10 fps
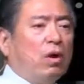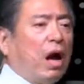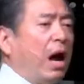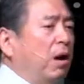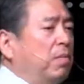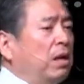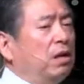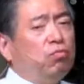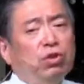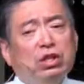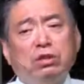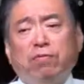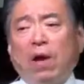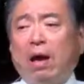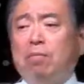How many rich
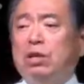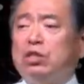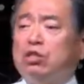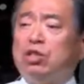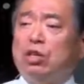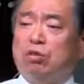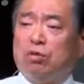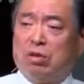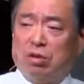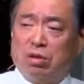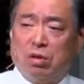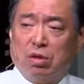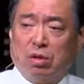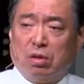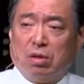families' children
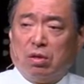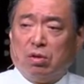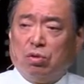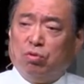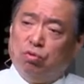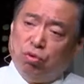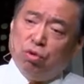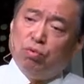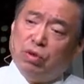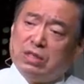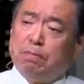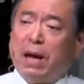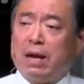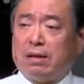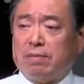do you
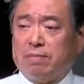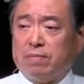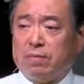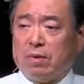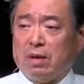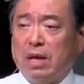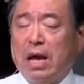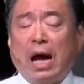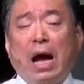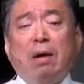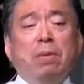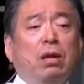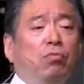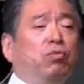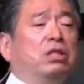respect? How
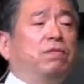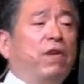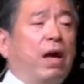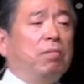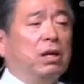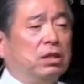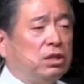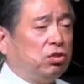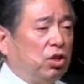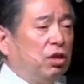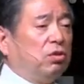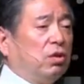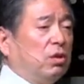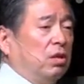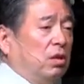many rich families'
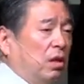children